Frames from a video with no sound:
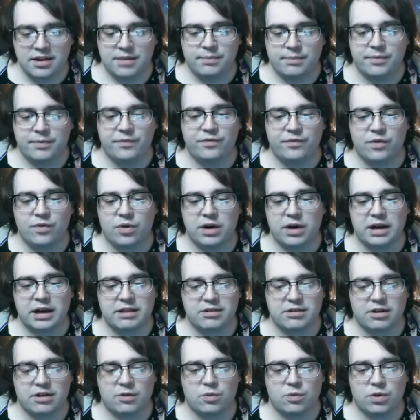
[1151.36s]
before I
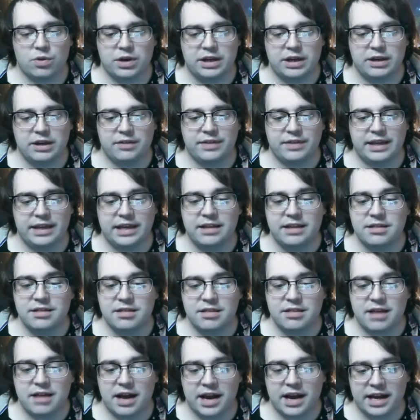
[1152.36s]
start working on the
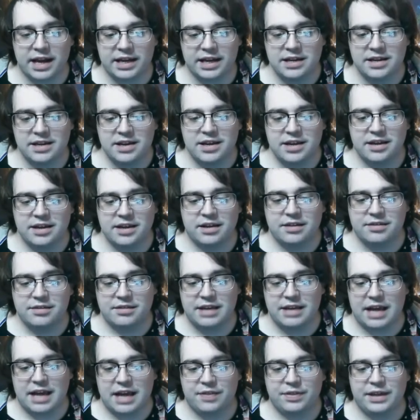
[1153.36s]
inside. Because
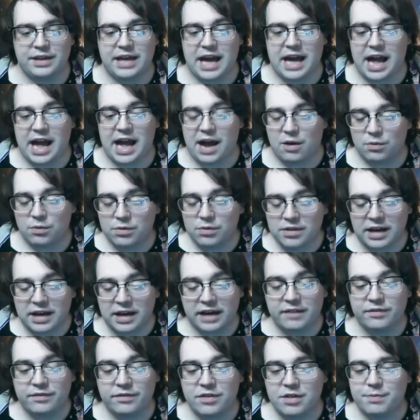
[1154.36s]
yeah, the
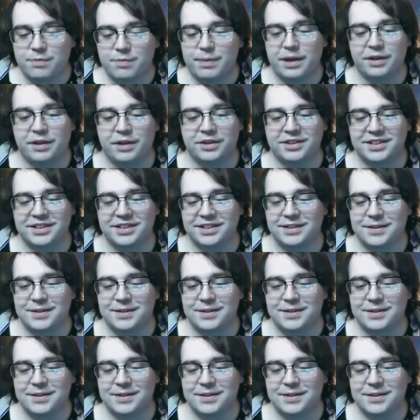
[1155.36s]
outside of this build